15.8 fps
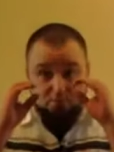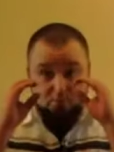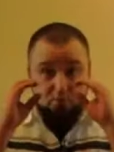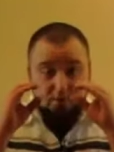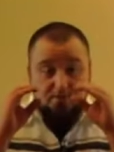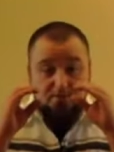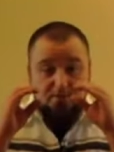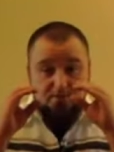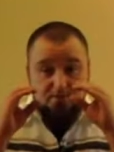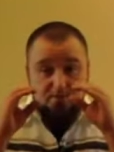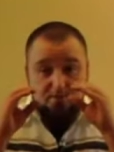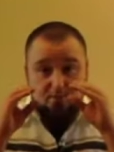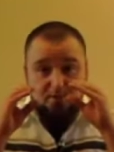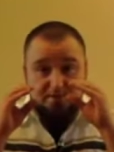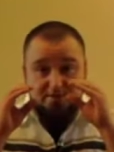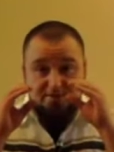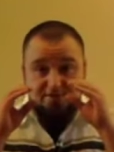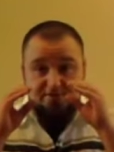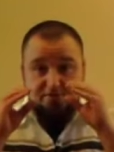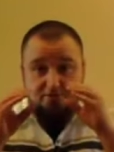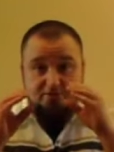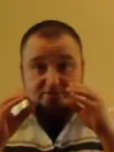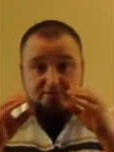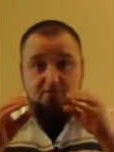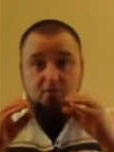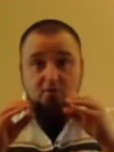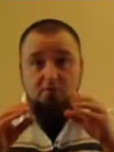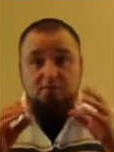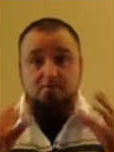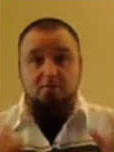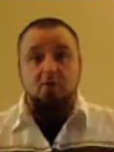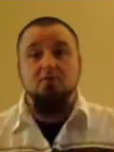what what is searched
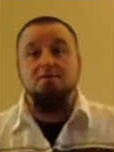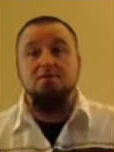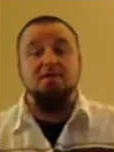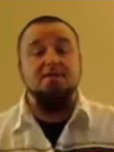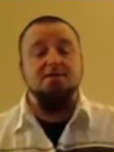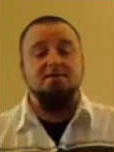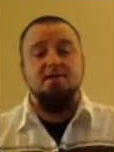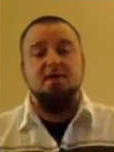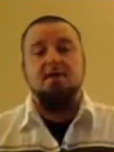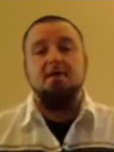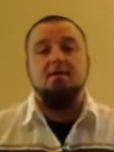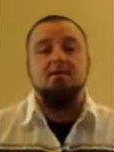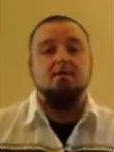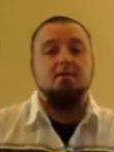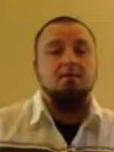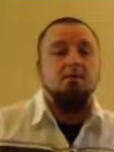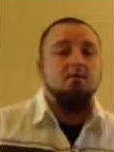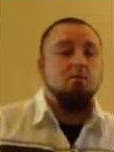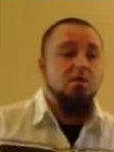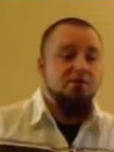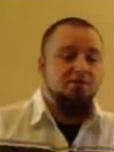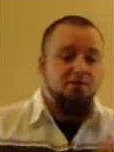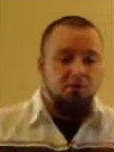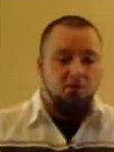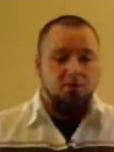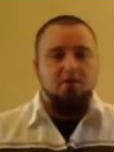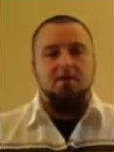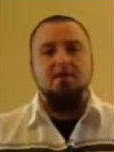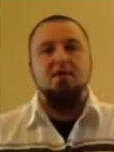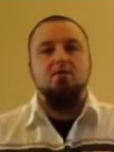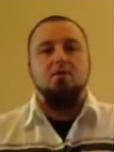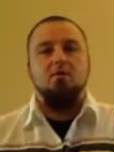for the most in a day with your
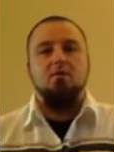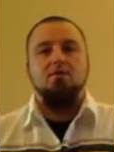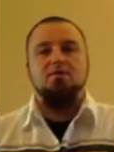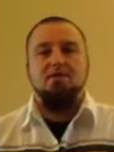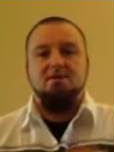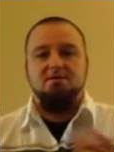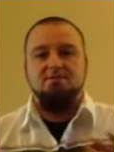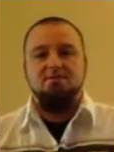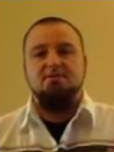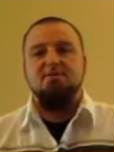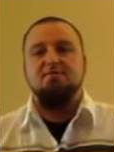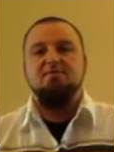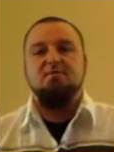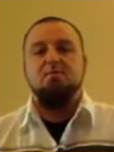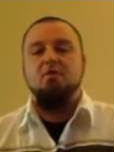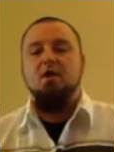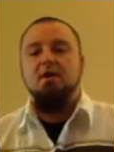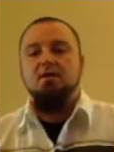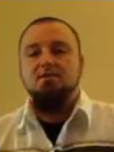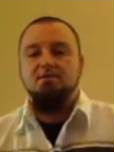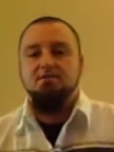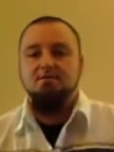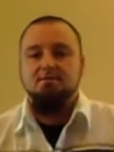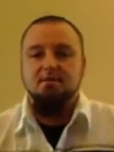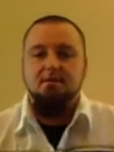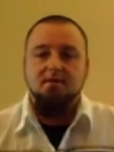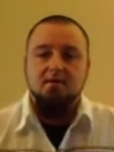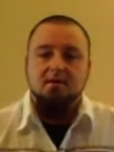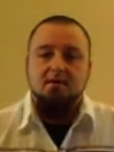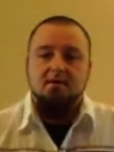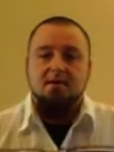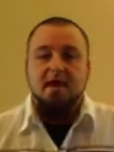keywords and specific products.
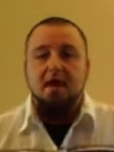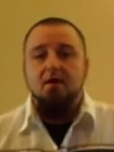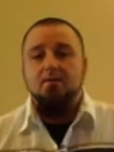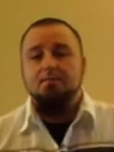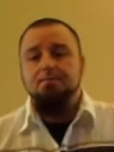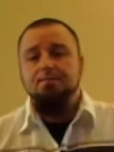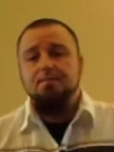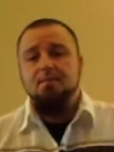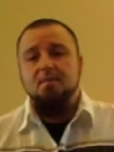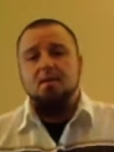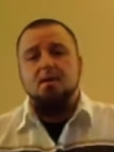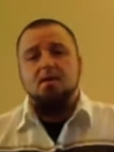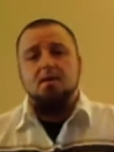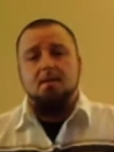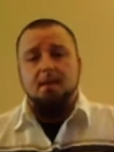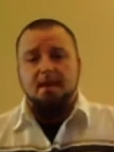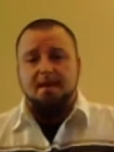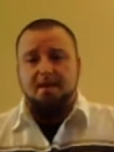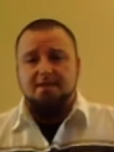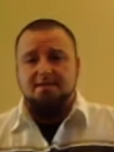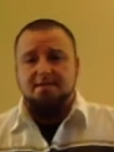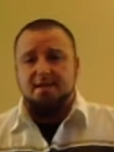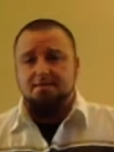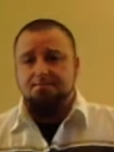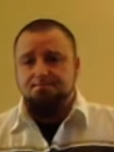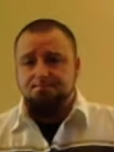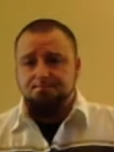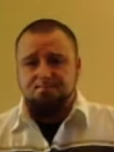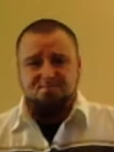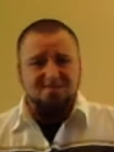Now, like I said,